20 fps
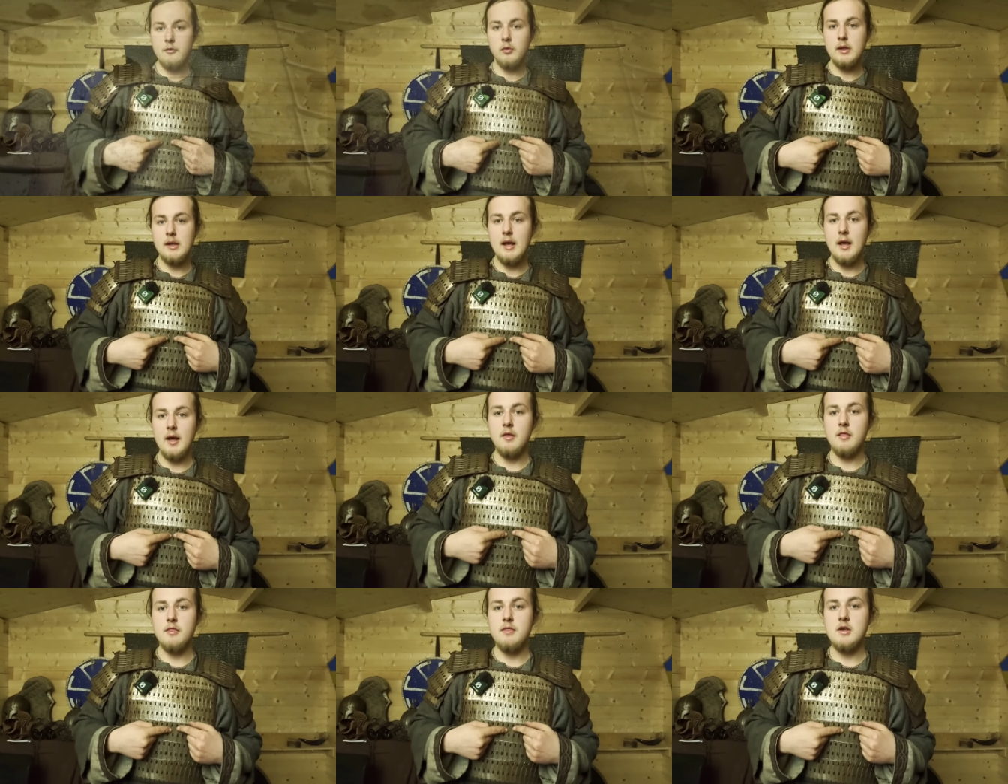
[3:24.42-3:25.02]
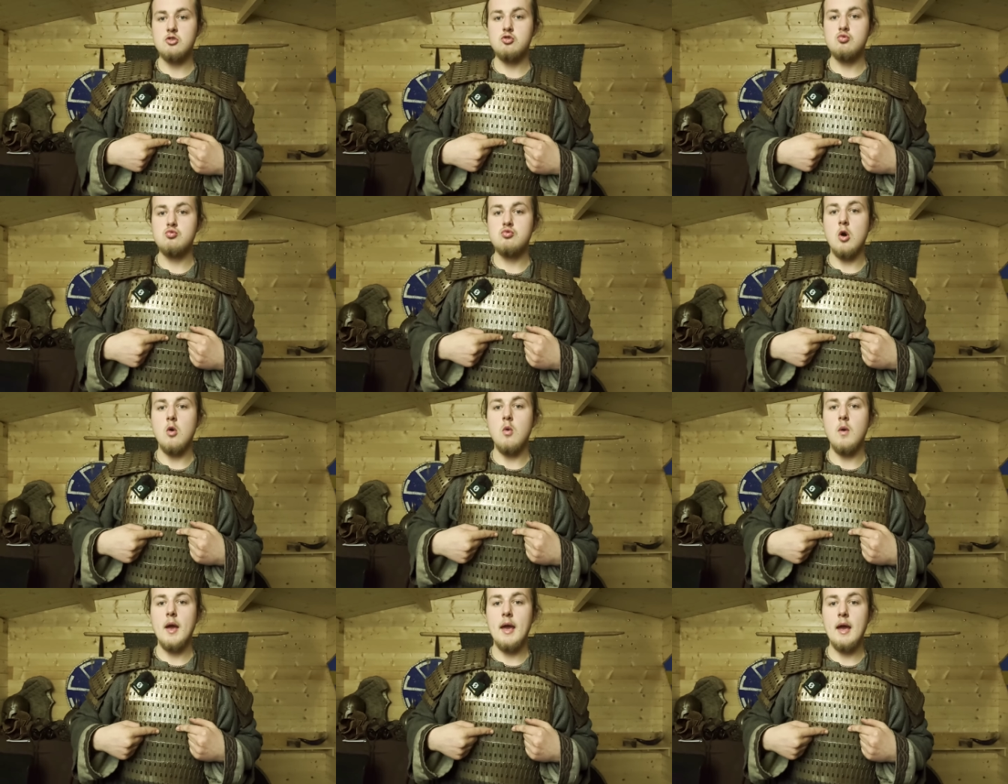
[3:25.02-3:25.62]
take this
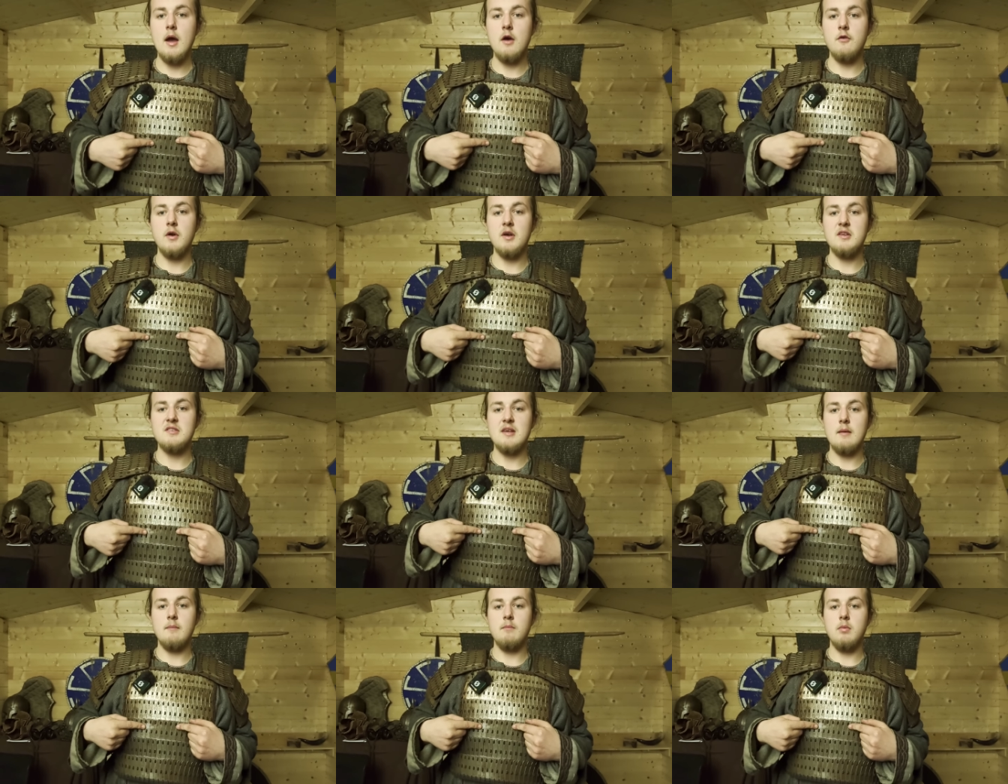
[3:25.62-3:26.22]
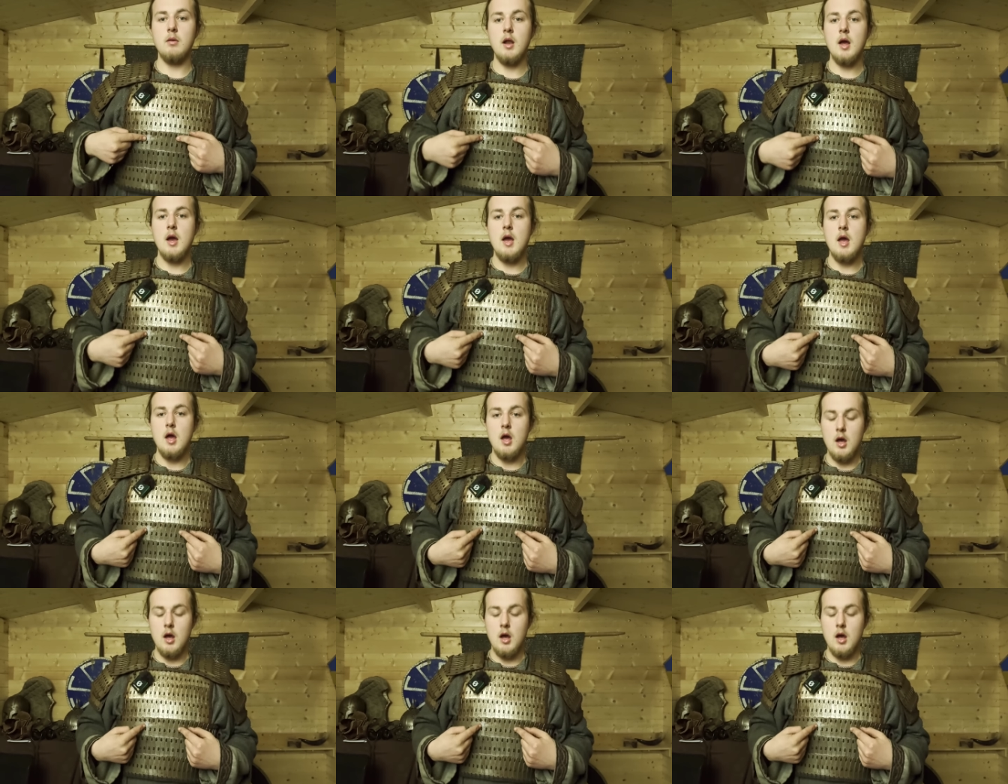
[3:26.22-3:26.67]
row here, for example,